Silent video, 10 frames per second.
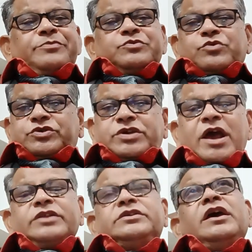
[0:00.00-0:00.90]

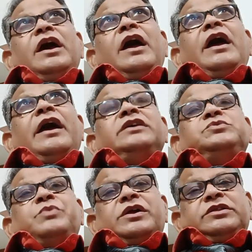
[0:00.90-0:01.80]
questions as
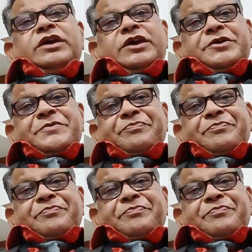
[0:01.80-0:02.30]
per the